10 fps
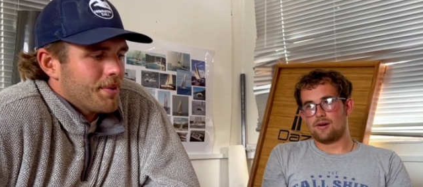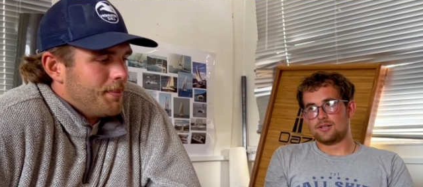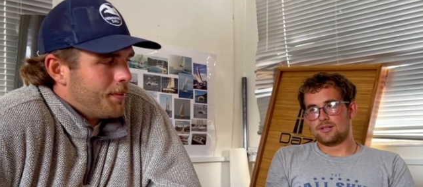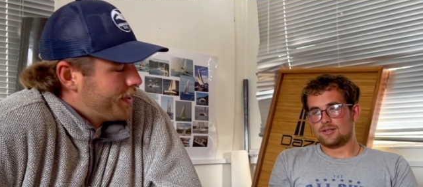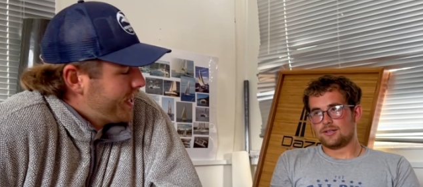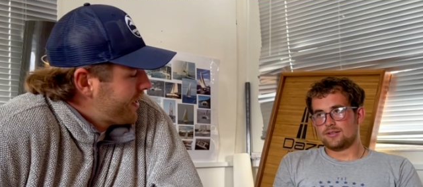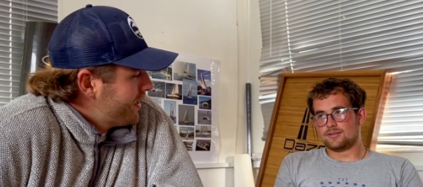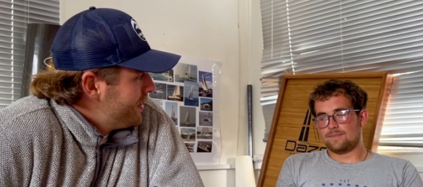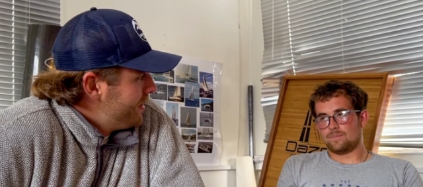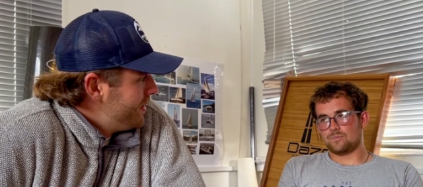Speaker 1: in the morning.
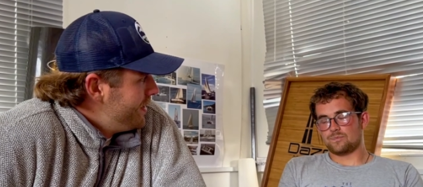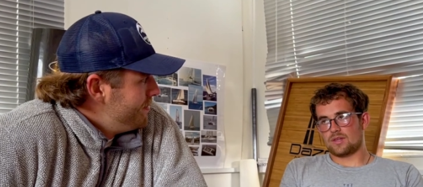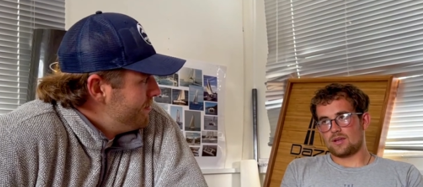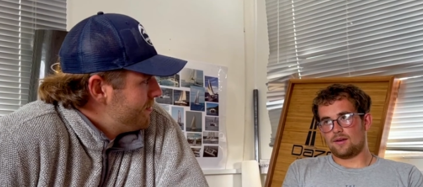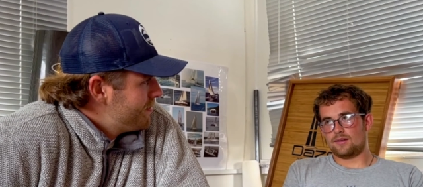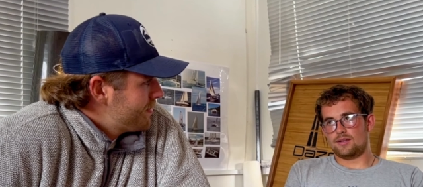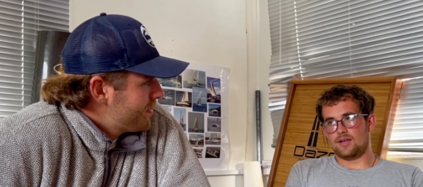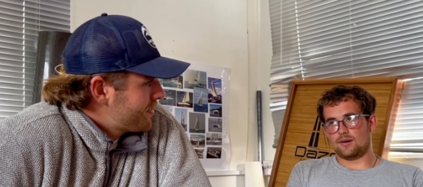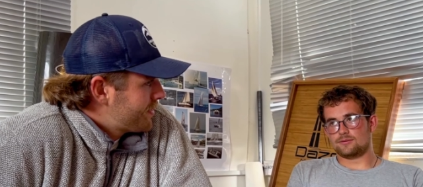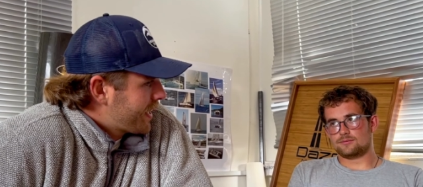Brilliant. Um,
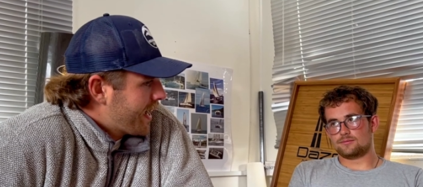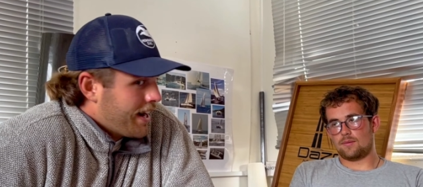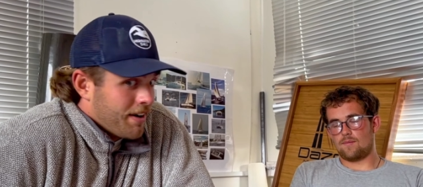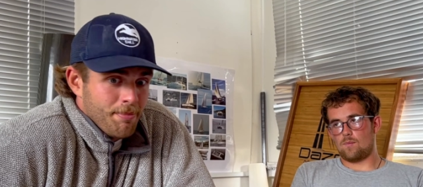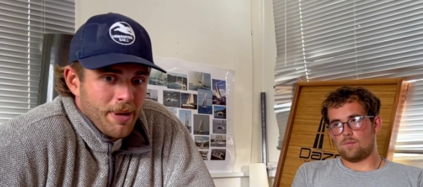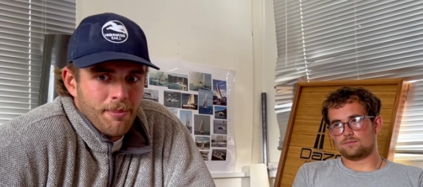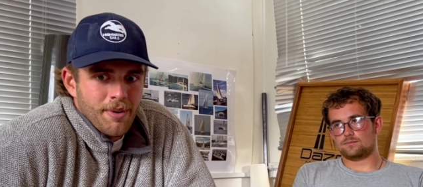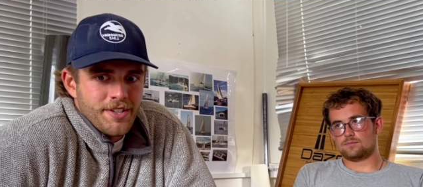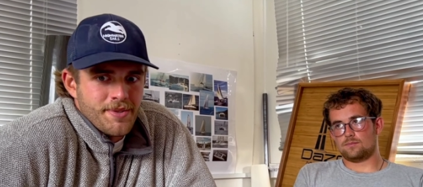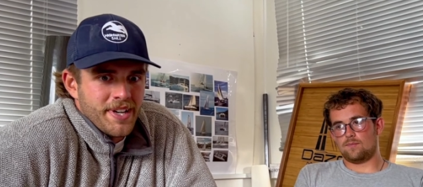yeah. To get out of
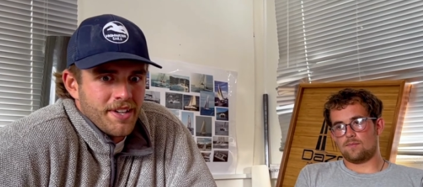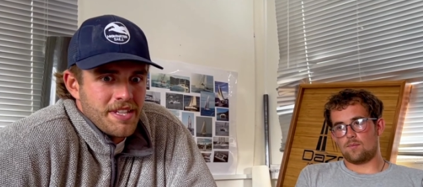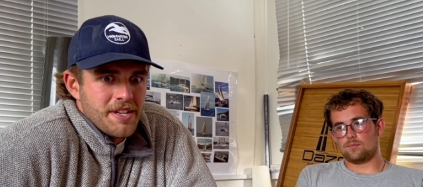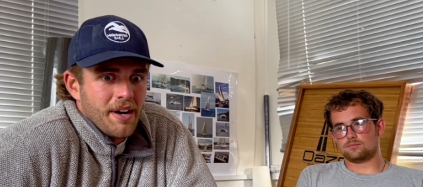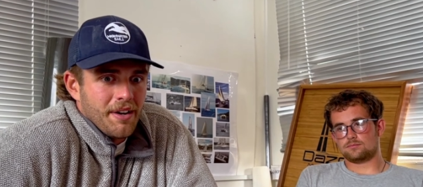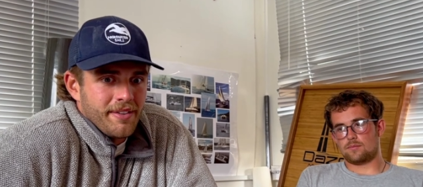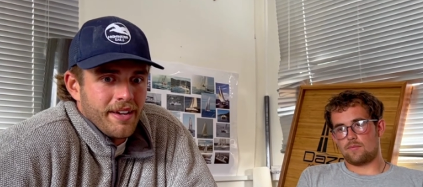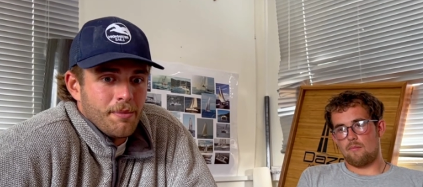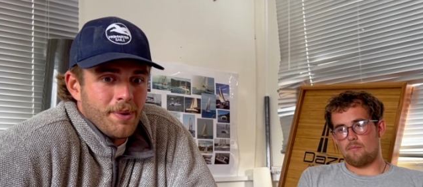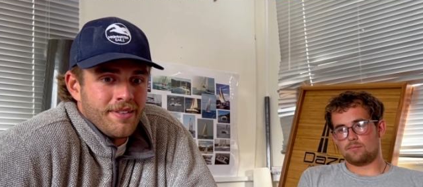Bembridge, and we had a two-hour
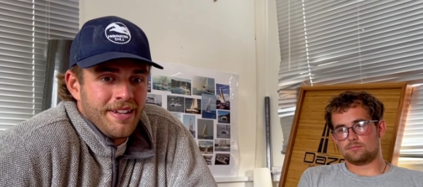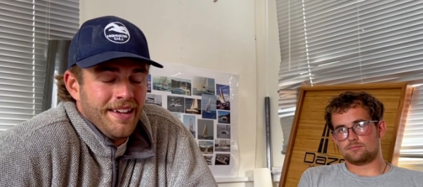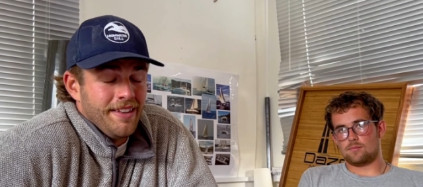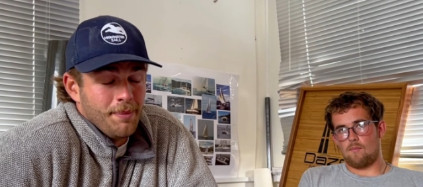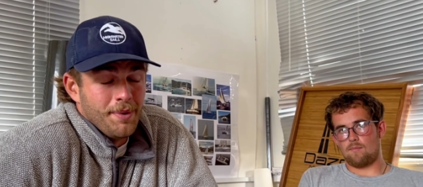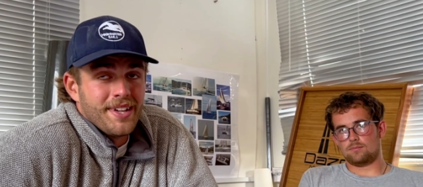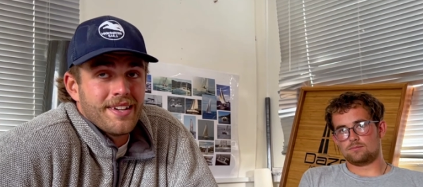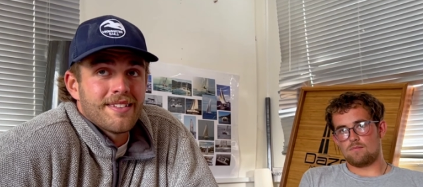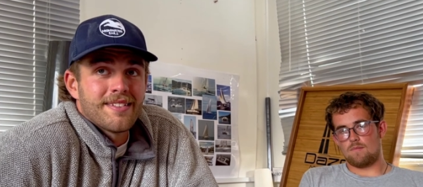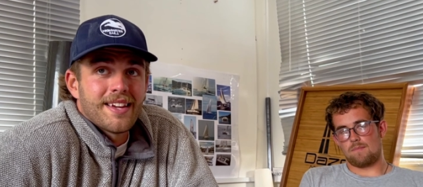sail basically in the
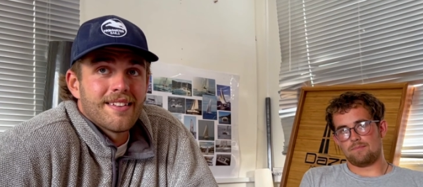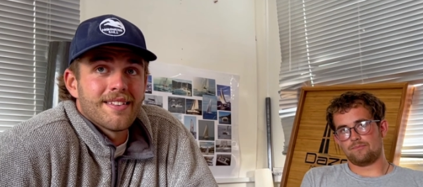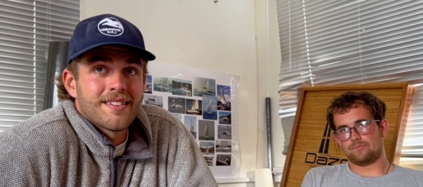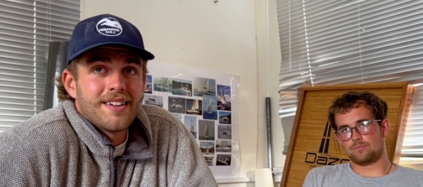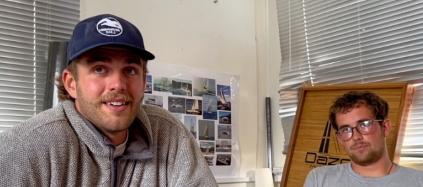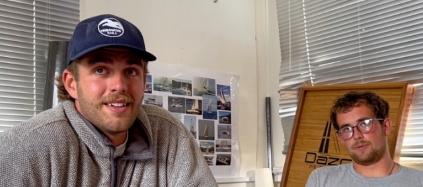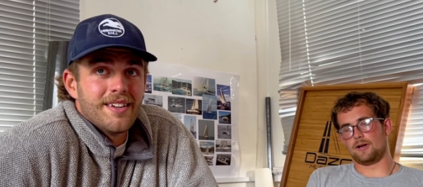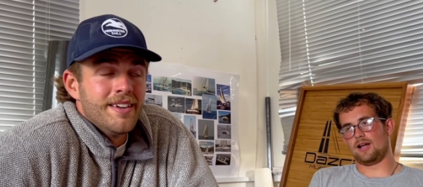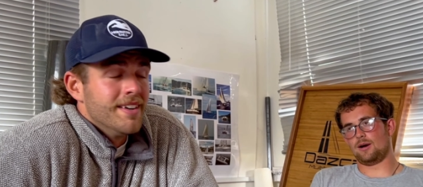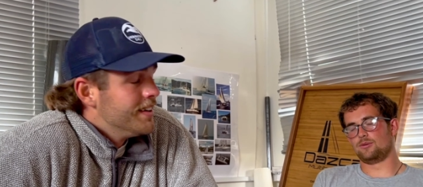morning just to get to the start line.
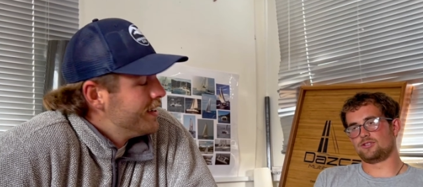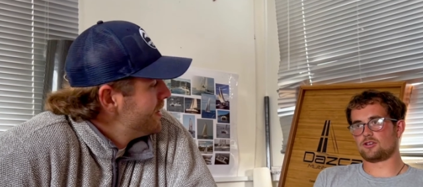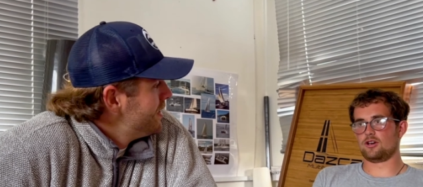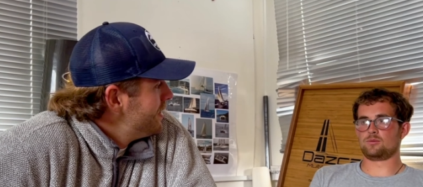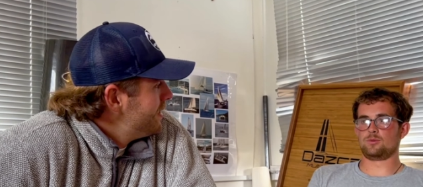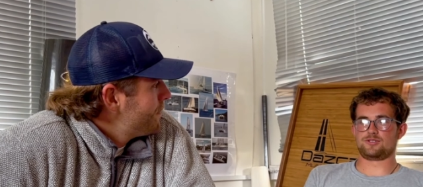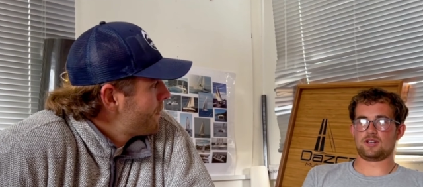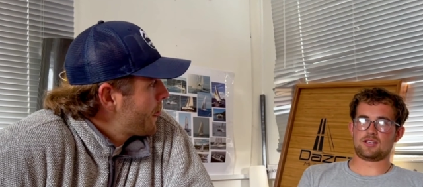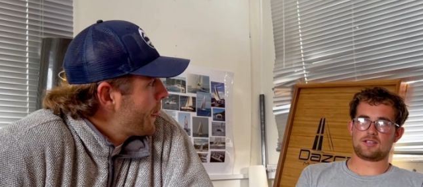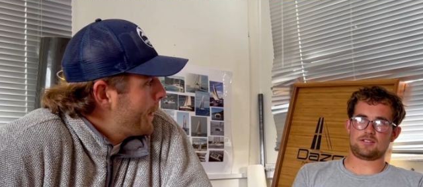But
Speaker 2: that was good,
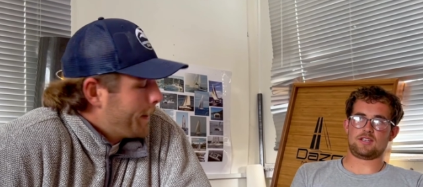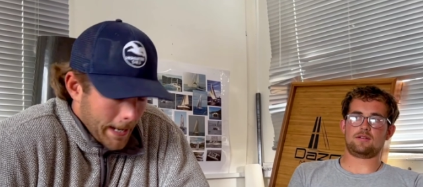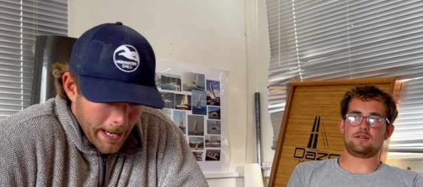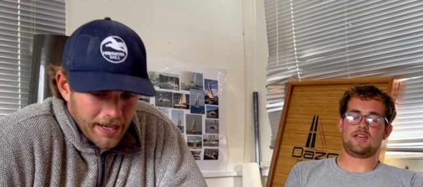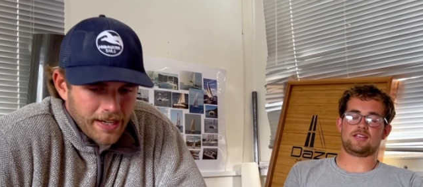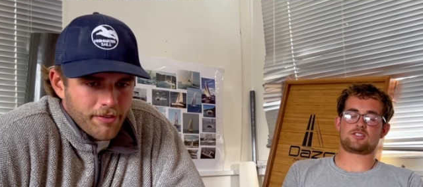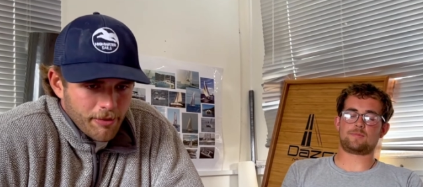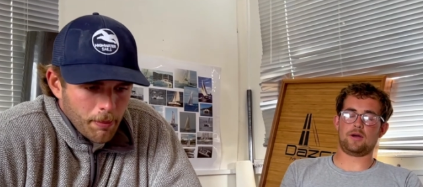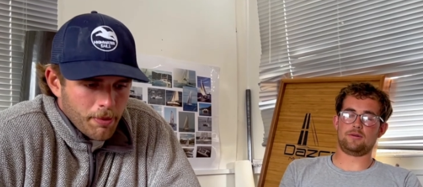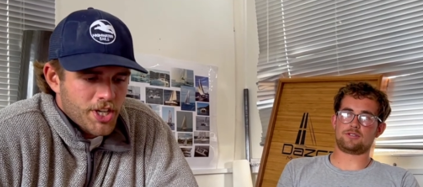wasn't it? Because it yeah, it
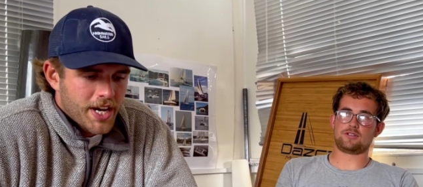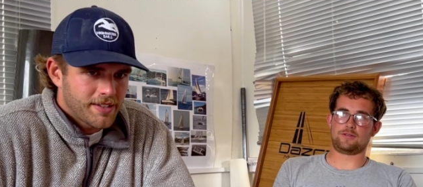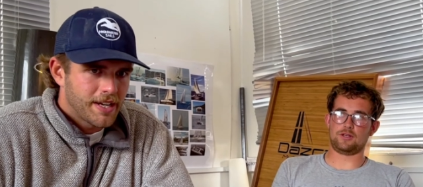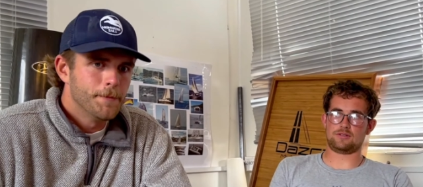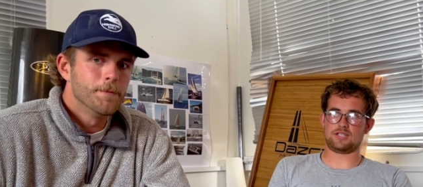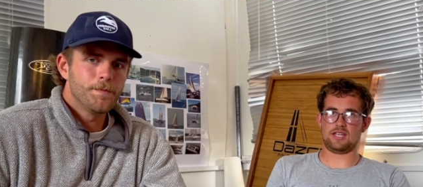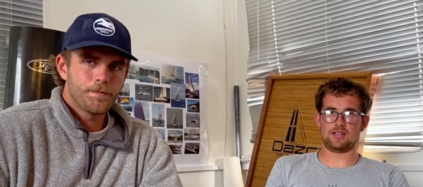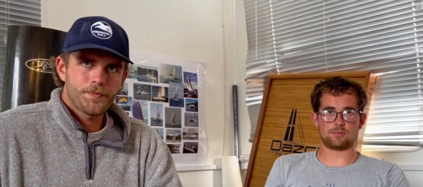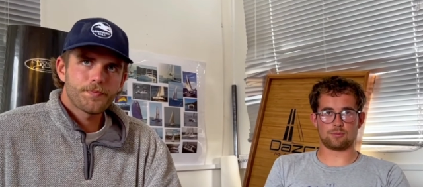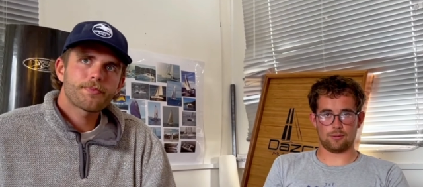exposed a, a few
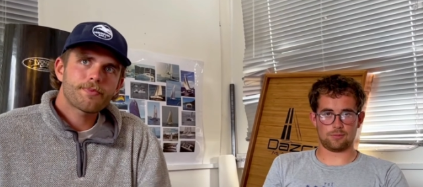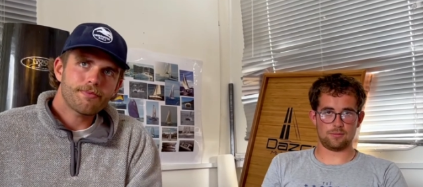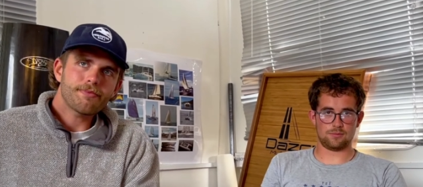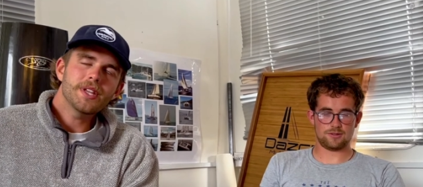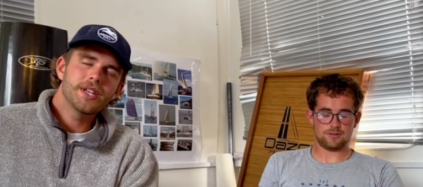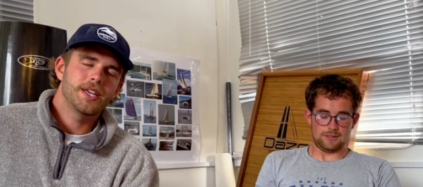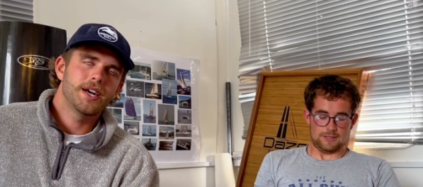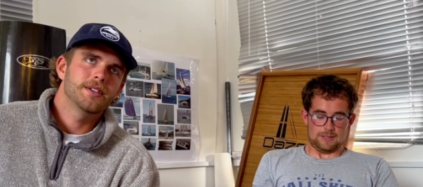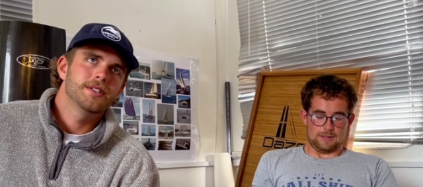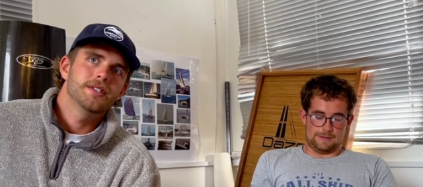teething problems. Yeah.
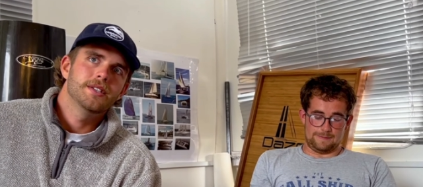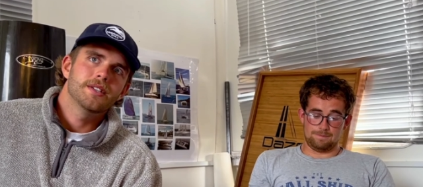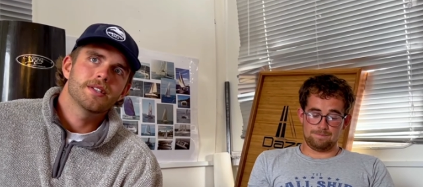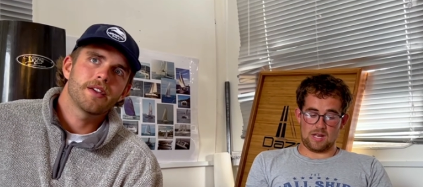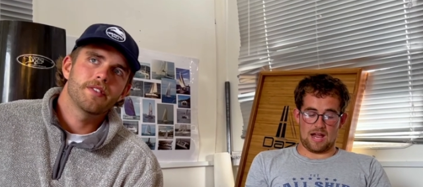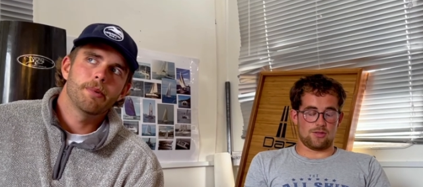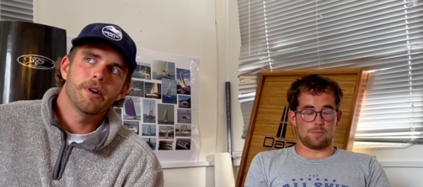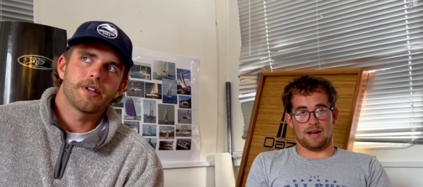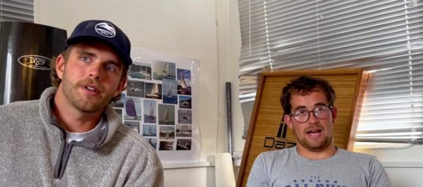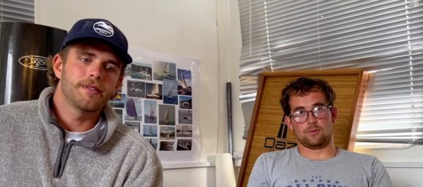Mm-hmm. And the
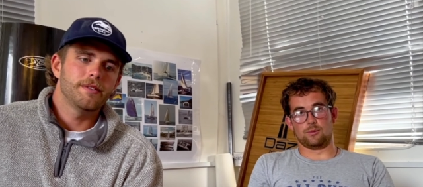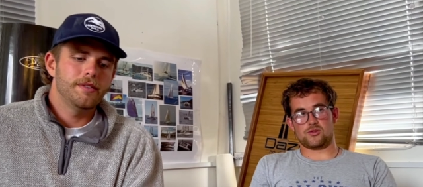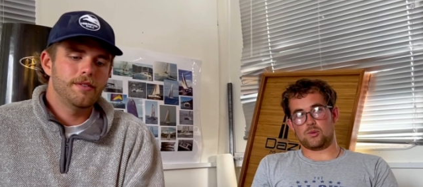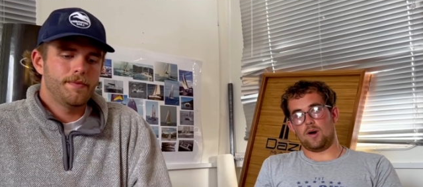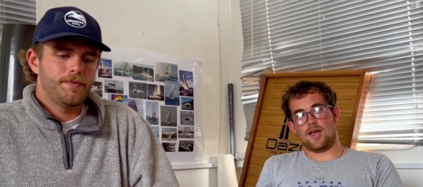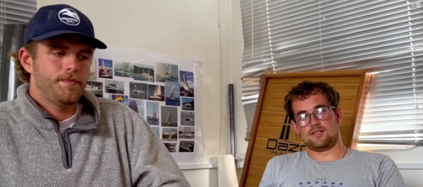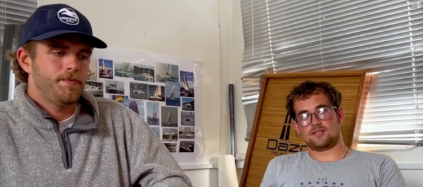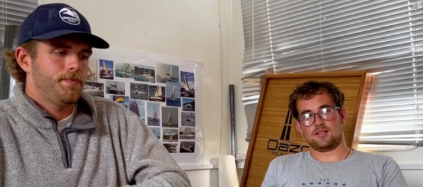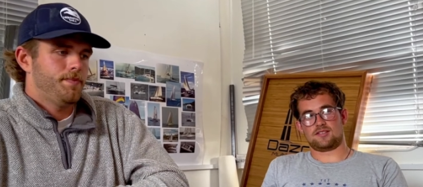plan was always to